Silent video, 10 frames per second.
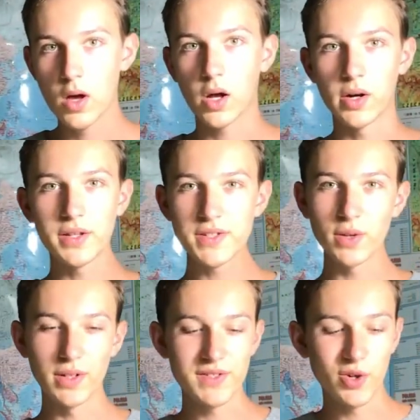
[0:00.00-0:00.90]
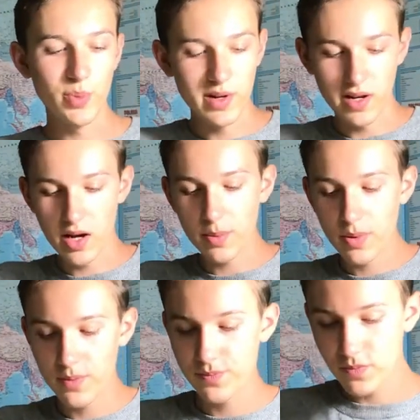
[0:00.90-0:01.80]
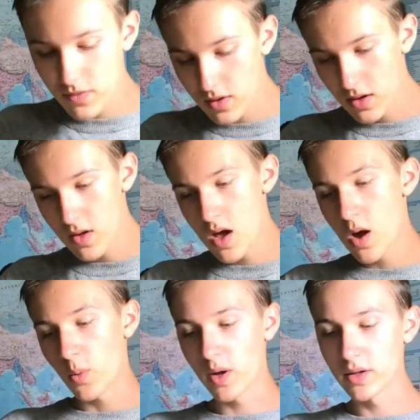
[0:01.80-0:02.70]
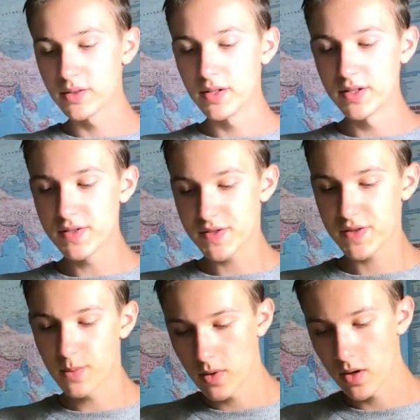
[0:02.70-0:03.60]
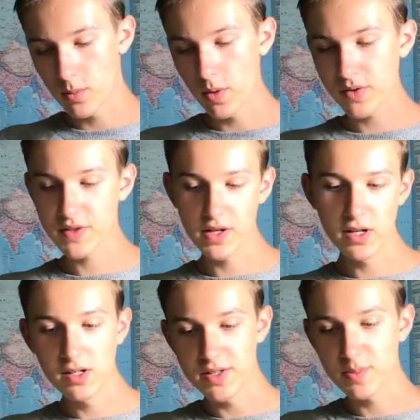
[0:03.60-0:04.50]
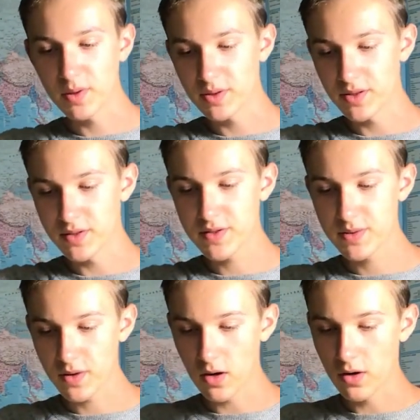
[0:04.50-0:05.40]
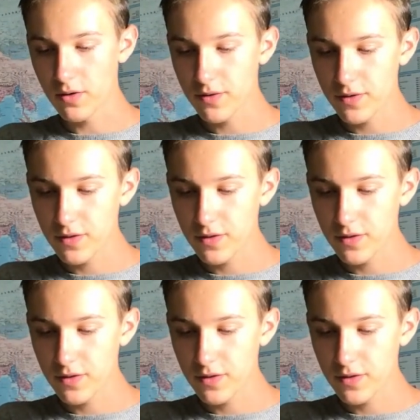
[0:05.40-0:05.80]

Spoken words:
Alright, so let's open it up. We got this box here, let's pull this off.